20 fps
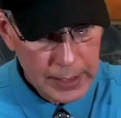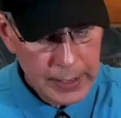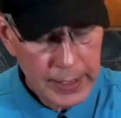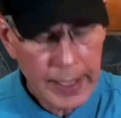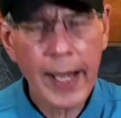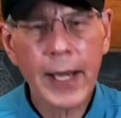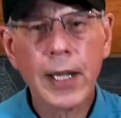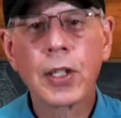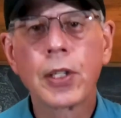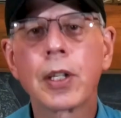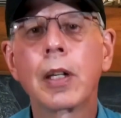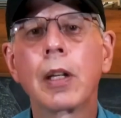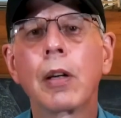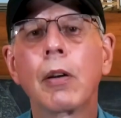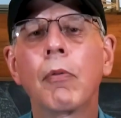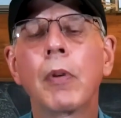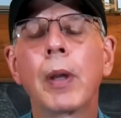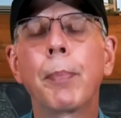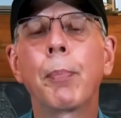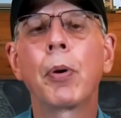Next,
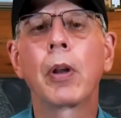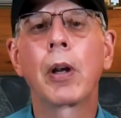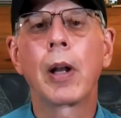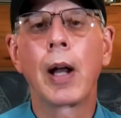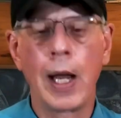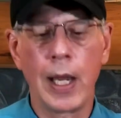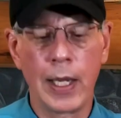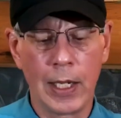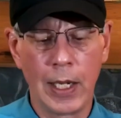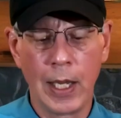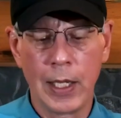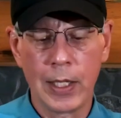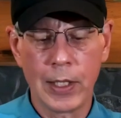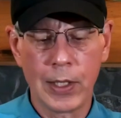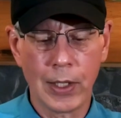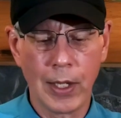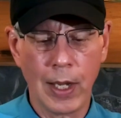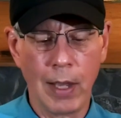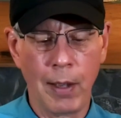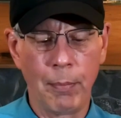we put on
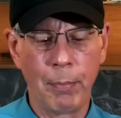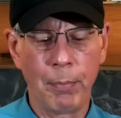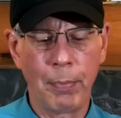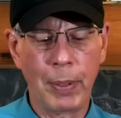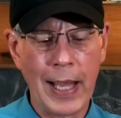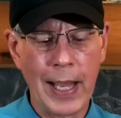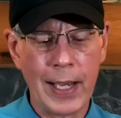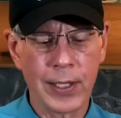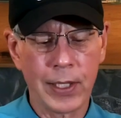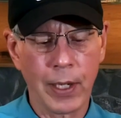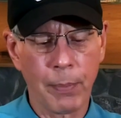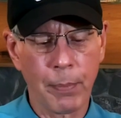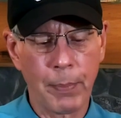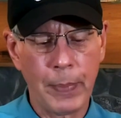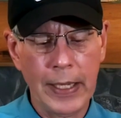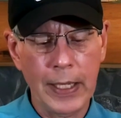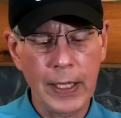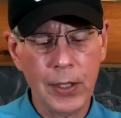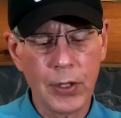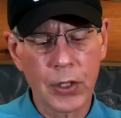some plastic
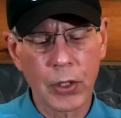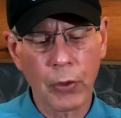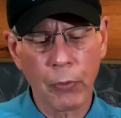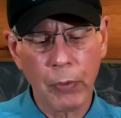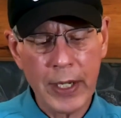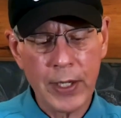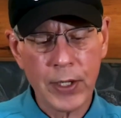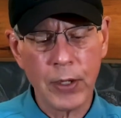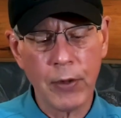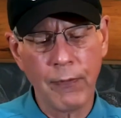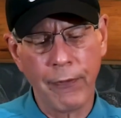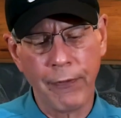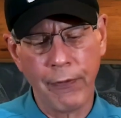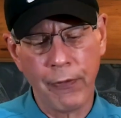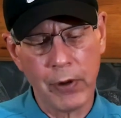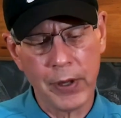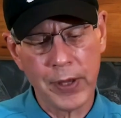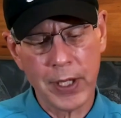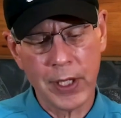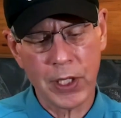beads. The reason
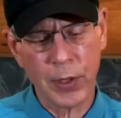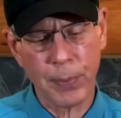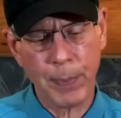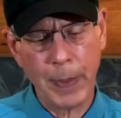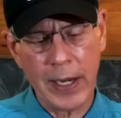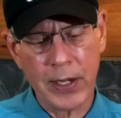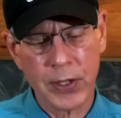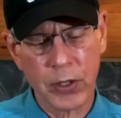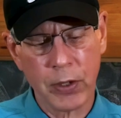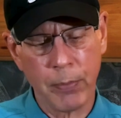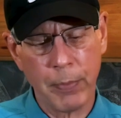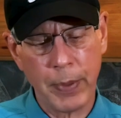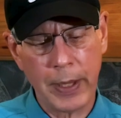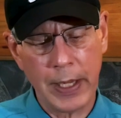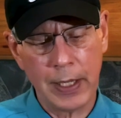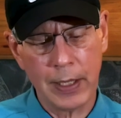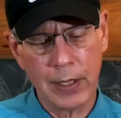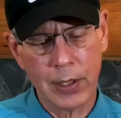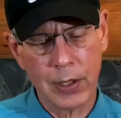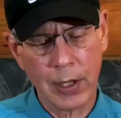for these spacer
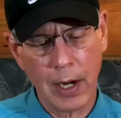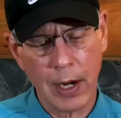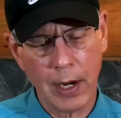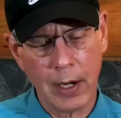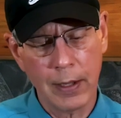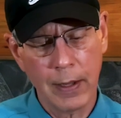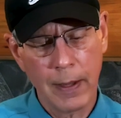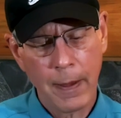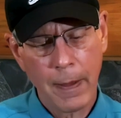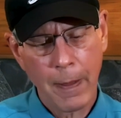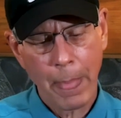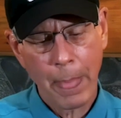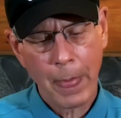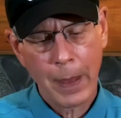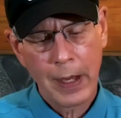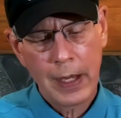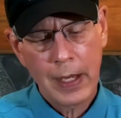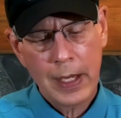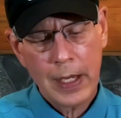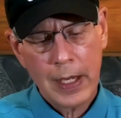beads
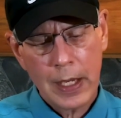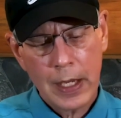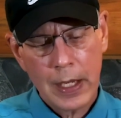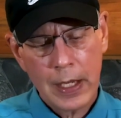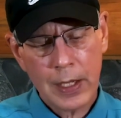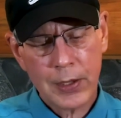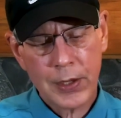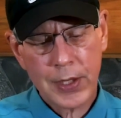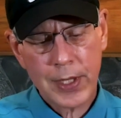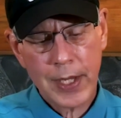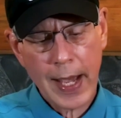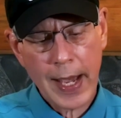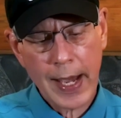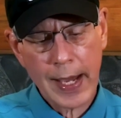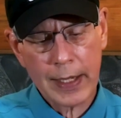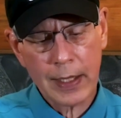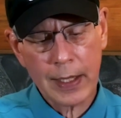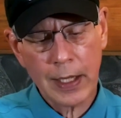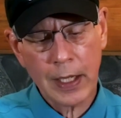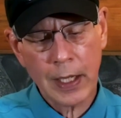is
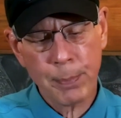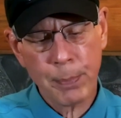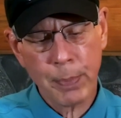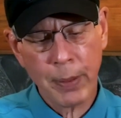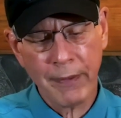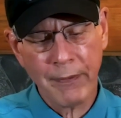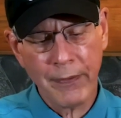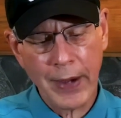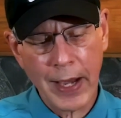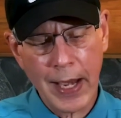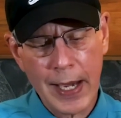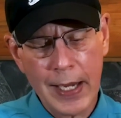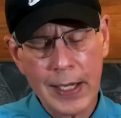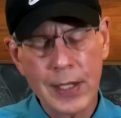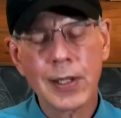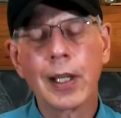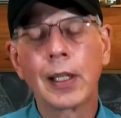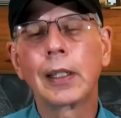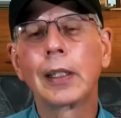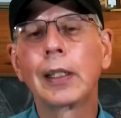that it
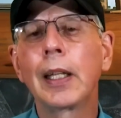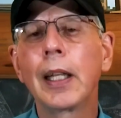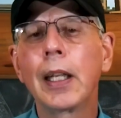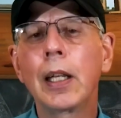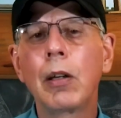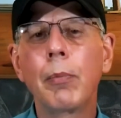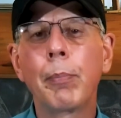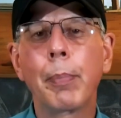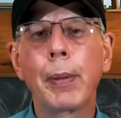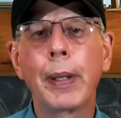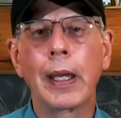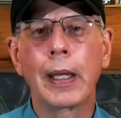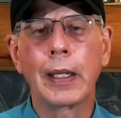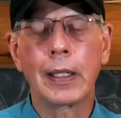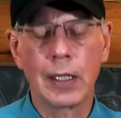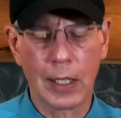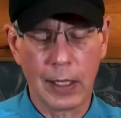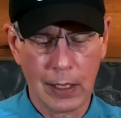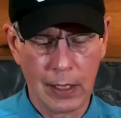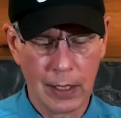provides a little
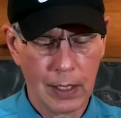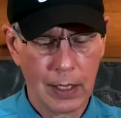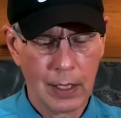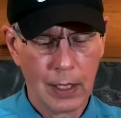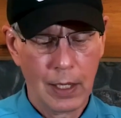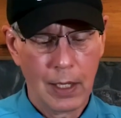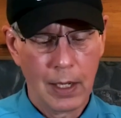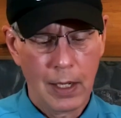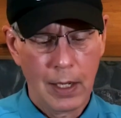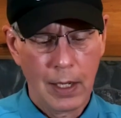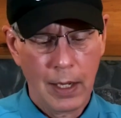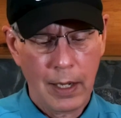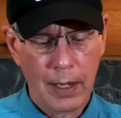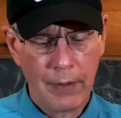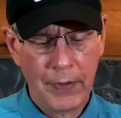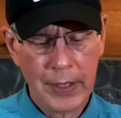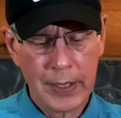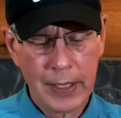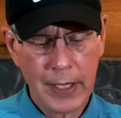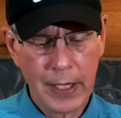bit
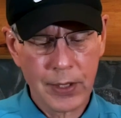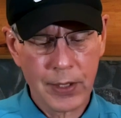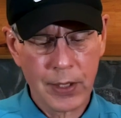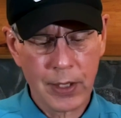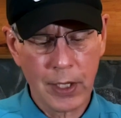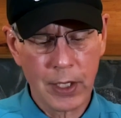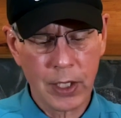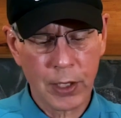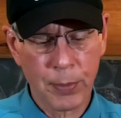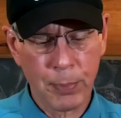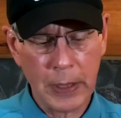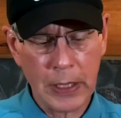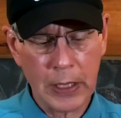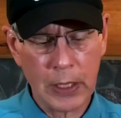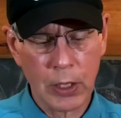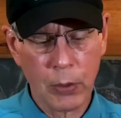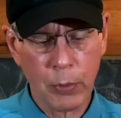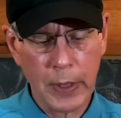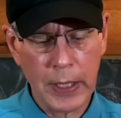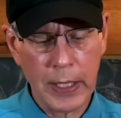of a distance
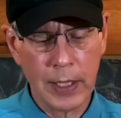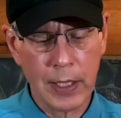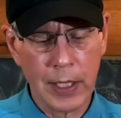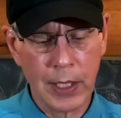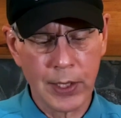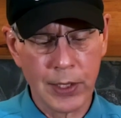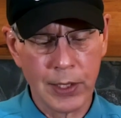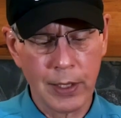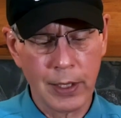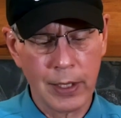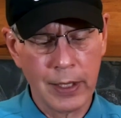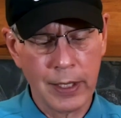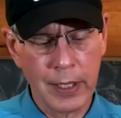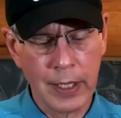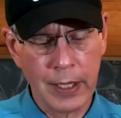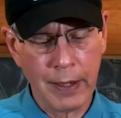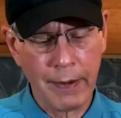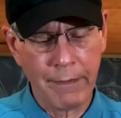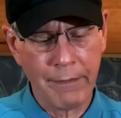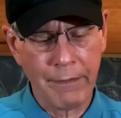between
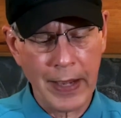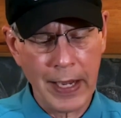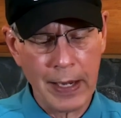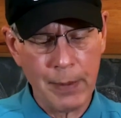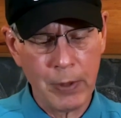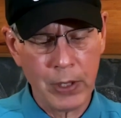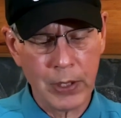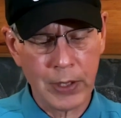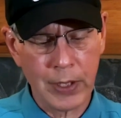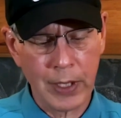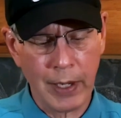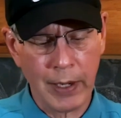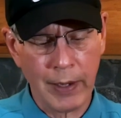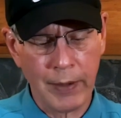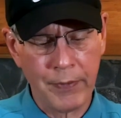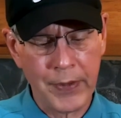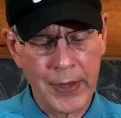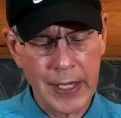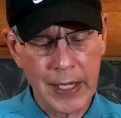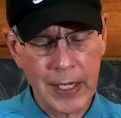the fibers
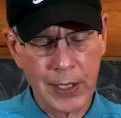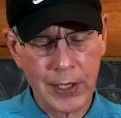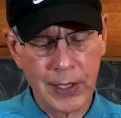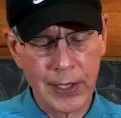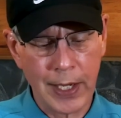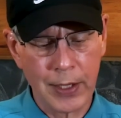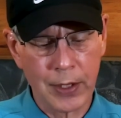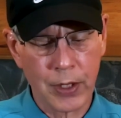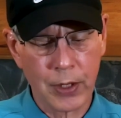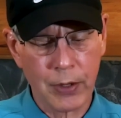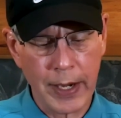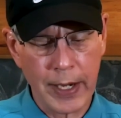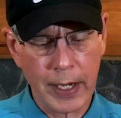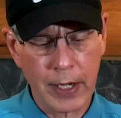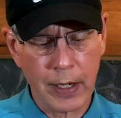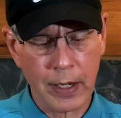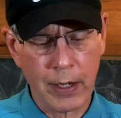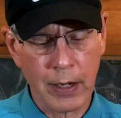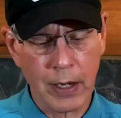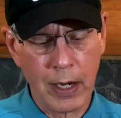of the Scent
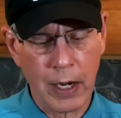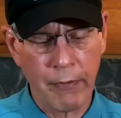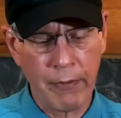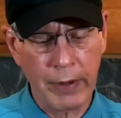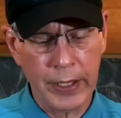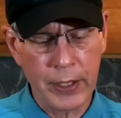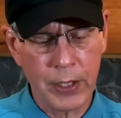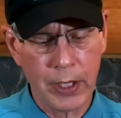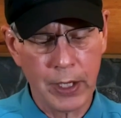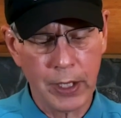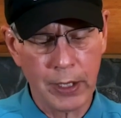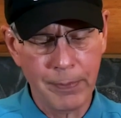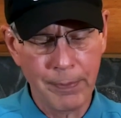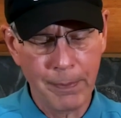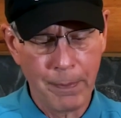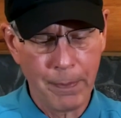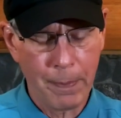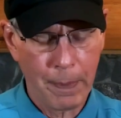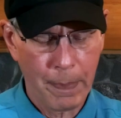Striker Original